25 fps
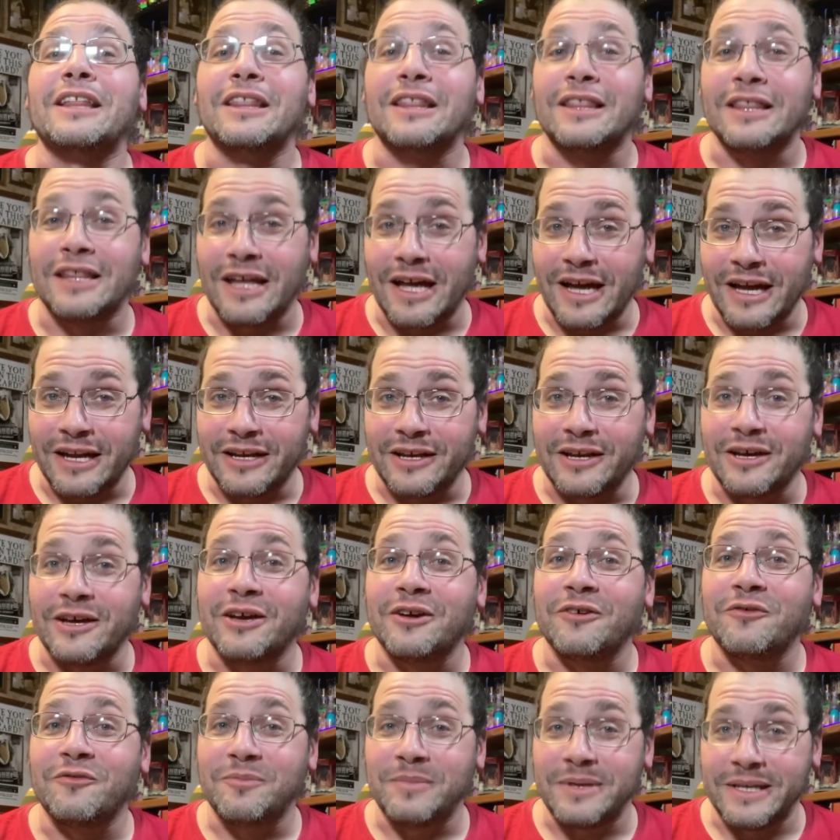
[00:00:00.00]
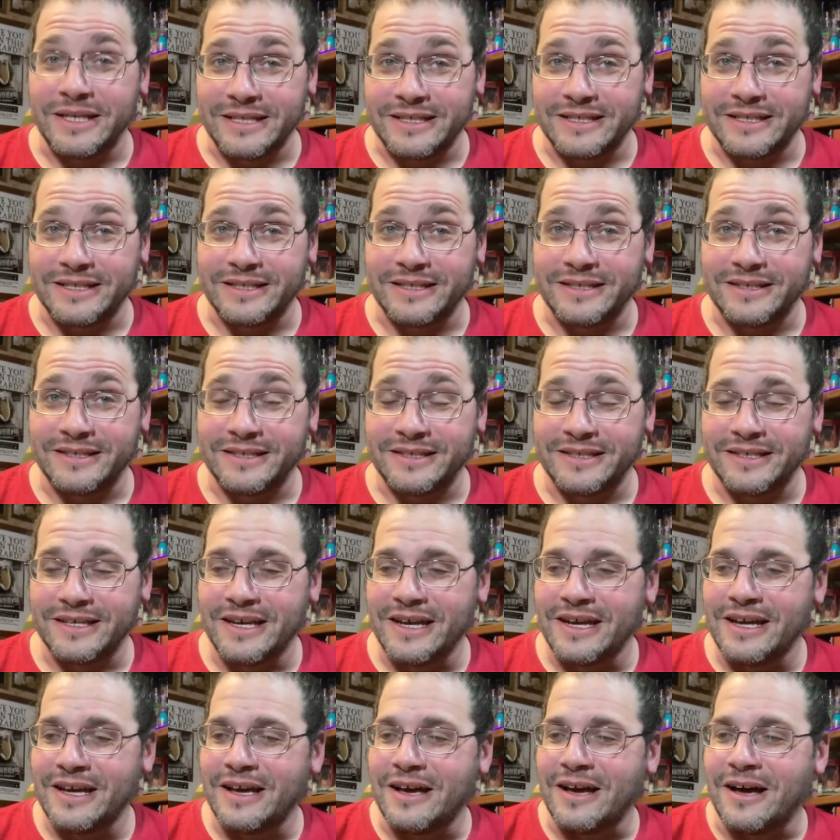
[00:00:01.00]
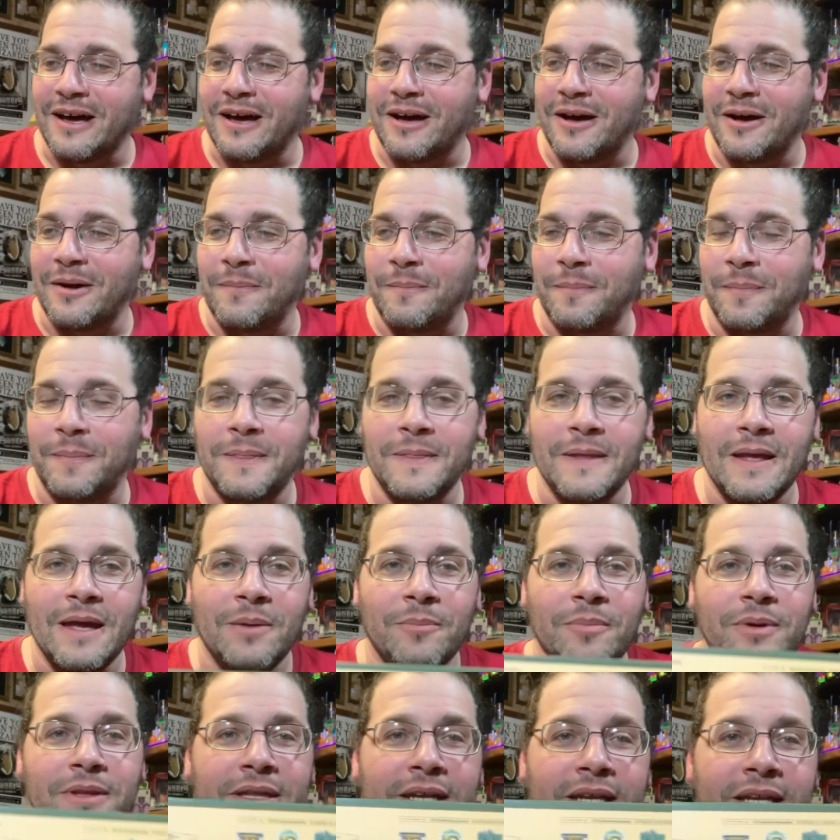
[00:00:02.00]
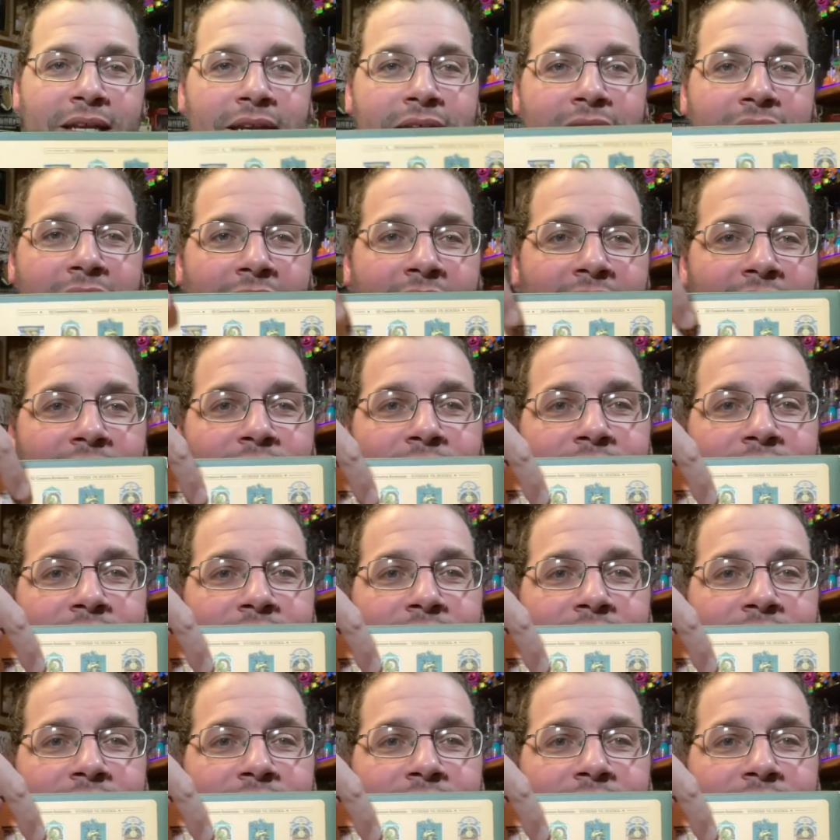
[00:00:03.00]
while it was very fun, it had a lot of pieces.